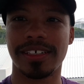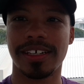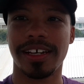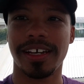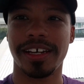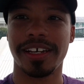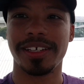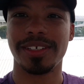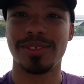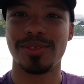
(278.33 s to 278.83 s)

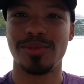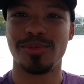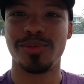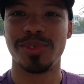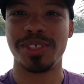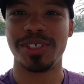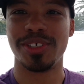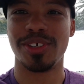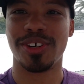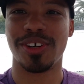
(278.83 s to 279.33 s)
And
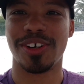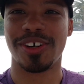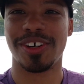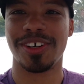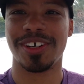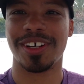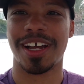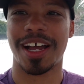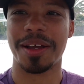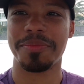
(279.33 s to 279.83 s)
we
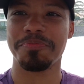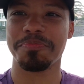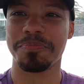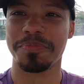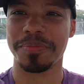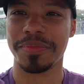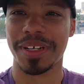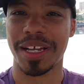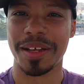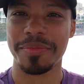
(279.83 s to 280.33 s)
are
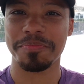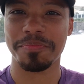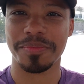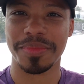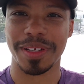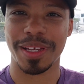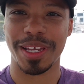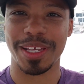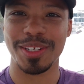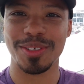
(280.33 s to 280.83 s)
up
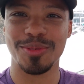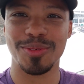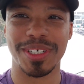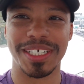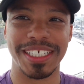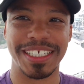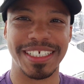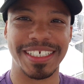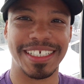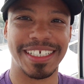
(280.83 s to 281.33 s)
and
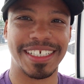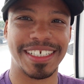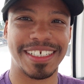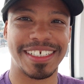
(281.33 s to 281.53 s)
away.